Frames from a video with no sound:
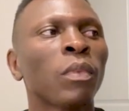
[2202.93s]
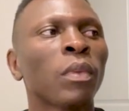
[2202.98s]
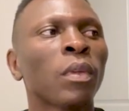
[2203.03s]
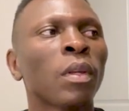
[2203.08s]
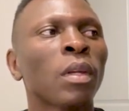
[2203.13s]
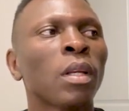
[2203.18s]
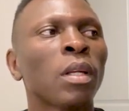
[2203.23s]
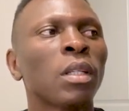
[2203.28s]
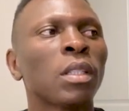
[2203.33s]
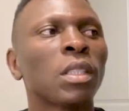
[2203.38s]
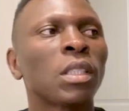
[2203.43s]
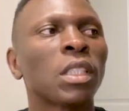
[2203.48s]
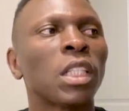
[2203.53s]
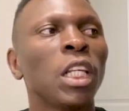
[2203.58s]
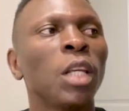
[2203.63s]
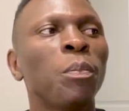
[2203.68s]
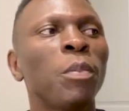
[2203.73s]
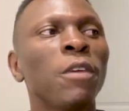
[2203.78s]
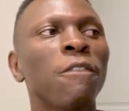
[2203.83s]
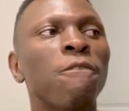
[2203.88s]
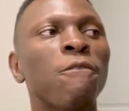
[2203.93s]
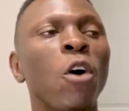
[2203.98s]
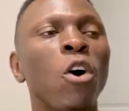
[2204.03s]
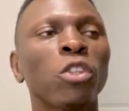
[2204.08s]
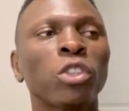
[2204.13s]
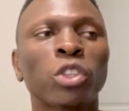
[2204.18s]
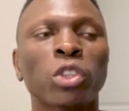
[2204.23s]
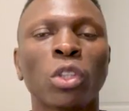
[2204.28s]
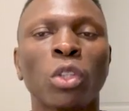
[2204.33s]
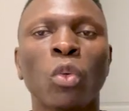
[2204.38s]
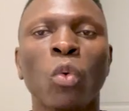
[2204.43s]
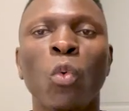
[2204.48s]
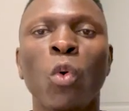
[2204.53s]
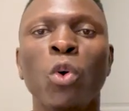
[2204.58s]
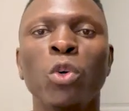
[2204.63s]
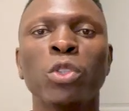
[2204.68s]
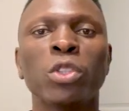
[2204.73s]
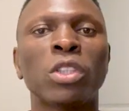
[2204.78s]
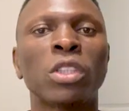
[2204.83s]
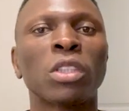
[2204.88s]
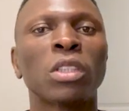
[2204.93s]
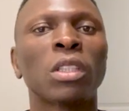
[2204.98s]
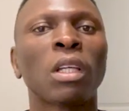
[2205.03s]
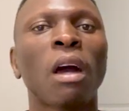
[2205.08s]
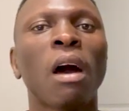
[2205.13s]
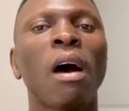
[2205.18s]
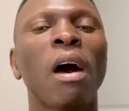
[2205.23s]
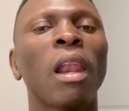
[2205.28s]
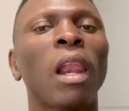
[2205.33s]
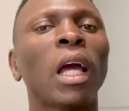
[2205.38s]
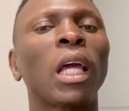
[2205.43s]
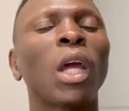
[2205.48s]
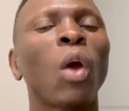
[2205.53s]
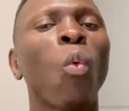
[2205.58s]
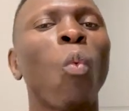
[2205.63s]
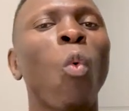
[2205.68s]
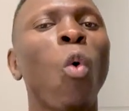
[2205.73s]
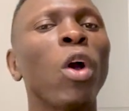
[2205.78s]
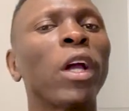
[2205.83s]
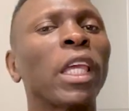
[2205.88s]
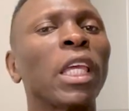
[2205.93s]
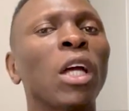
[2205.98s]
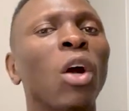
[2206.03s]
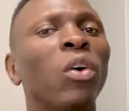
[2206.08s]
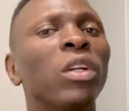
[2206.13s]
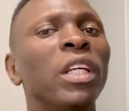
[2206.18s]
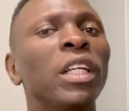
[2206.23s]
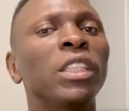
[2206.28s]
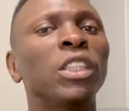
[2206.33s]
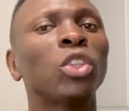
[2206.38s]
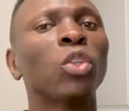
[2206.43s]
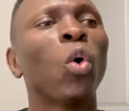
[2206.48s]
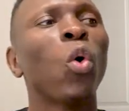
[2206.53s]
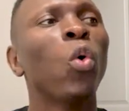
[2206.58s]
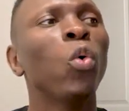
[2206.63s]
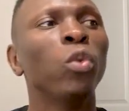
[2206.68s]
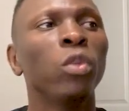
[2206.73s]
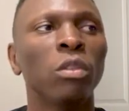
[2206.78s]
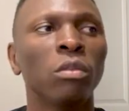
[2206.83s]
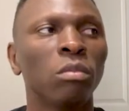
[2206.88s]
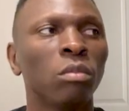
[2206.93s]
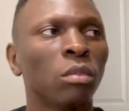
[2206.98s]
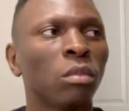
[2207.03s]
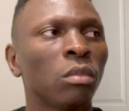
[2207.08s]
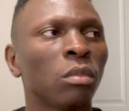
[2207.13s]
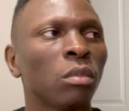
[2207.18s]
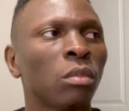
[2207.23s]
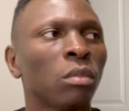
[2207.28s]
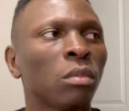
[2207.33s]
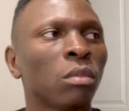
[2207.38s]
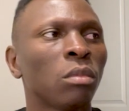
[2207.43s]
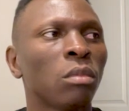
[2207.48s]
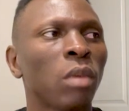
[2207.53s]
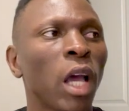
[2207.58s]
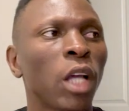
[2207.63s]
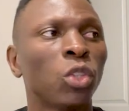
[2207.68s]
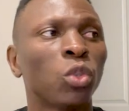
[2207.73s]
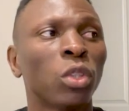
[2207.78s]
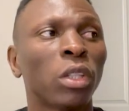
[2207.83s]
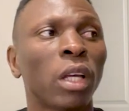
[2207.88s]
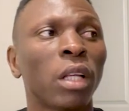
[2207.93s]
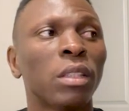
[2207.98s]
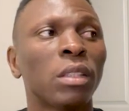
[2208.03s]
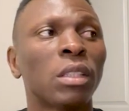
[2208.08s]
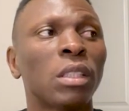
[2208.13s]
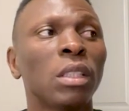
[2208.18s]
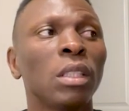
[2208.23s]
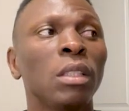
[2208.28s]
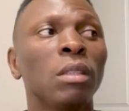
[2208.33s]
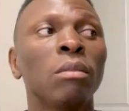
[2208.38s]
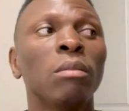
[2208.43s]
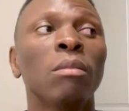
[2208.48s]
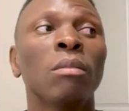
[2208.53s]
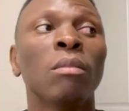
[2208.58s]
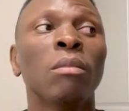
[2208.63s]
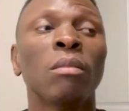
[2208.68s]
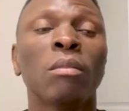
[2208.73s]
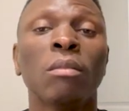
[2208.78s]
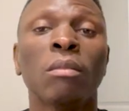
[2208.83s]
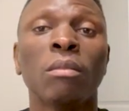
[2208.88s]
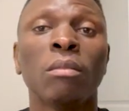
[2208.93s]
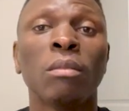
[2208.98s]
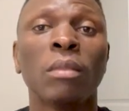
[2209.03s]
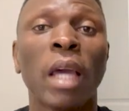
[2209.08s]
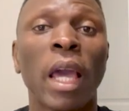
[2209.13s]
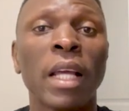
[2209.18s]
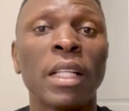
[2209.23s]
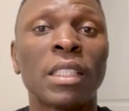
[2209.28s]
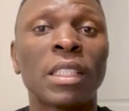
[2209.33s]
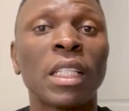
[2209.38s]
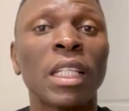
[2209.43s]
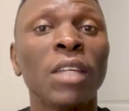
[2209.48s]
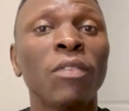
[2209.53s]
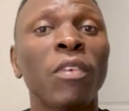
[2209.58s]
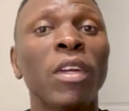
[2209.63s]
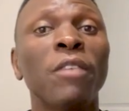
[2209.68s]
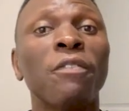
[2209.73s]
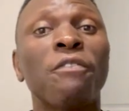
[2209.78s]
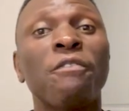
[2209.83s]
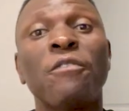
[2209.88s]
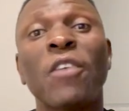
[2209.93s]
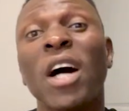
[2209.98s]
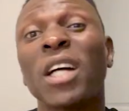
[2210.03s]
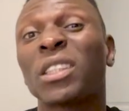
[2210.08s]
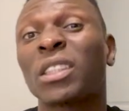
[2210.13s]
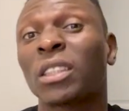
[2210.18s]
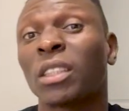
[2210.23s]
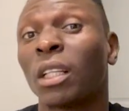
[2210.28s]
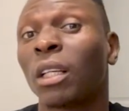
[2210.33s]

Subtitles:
sleepy function was kind of like working on its own. As you can see, it's even faster,